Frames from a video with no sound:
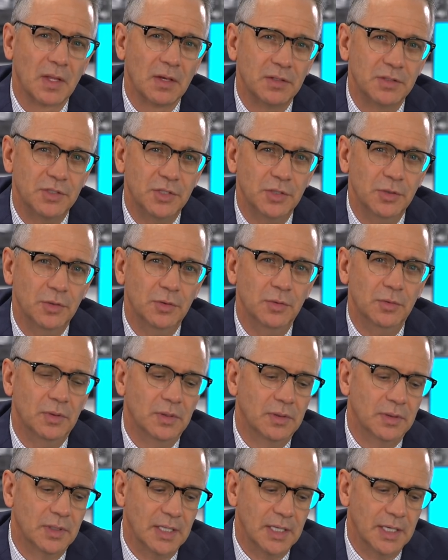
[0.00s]
to
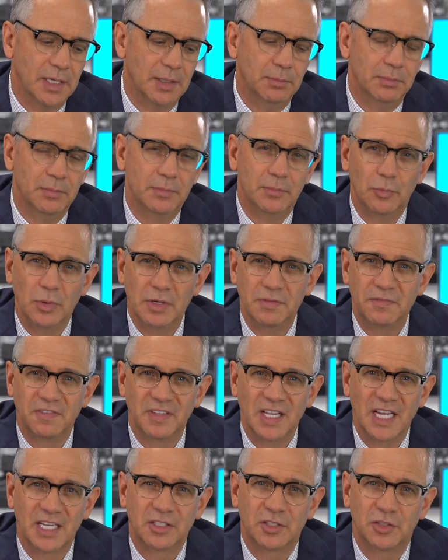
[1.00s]

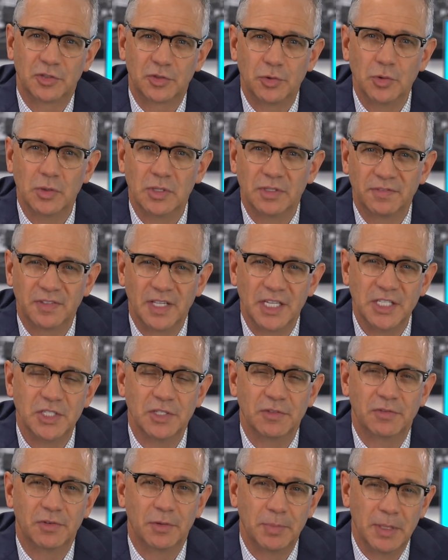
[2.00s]
reflect true
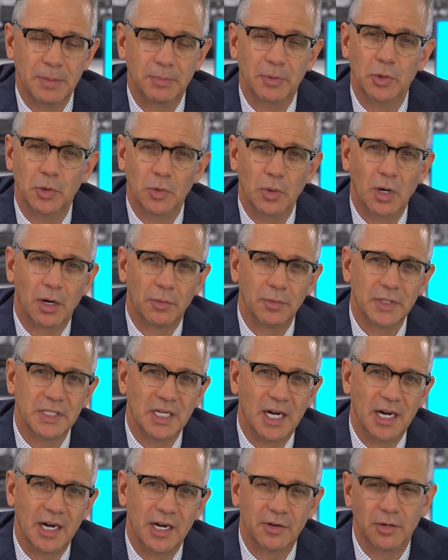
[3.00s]
inflation for people who are
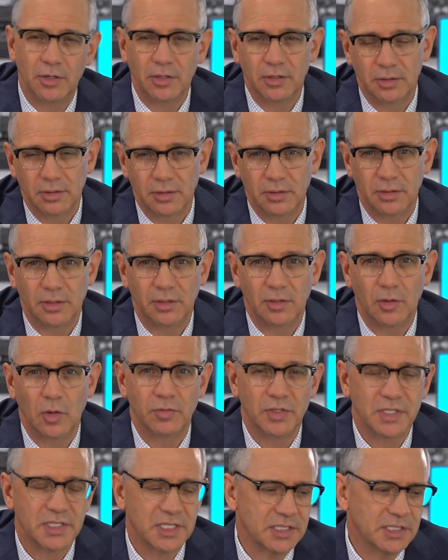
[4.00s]
retired or
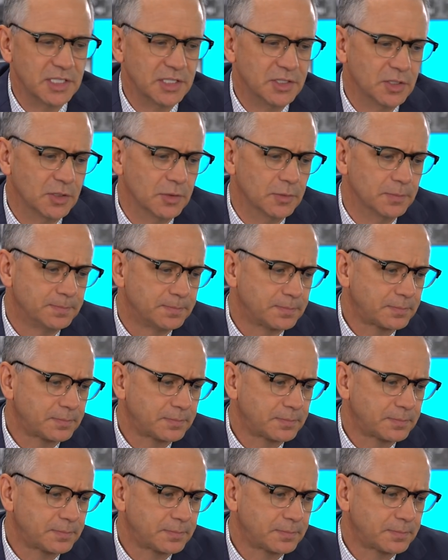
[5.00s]
over 62.